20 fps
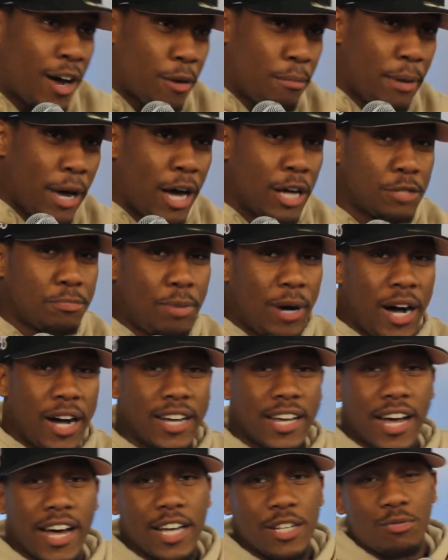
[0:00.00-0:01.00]
of Bounds
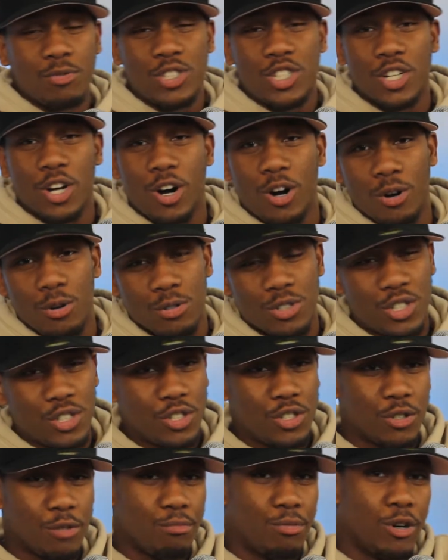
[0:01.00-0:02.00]
podcast with your
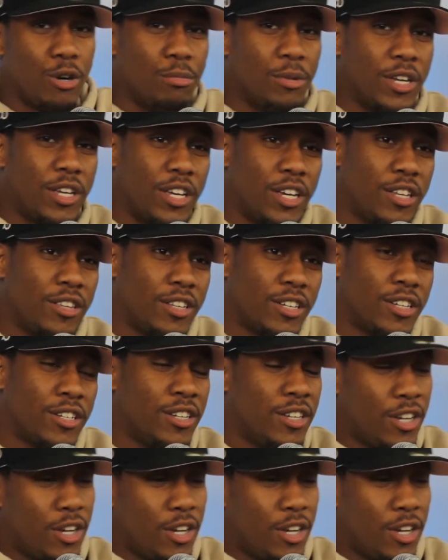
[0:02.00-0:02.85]
host, Jabril McKeithen.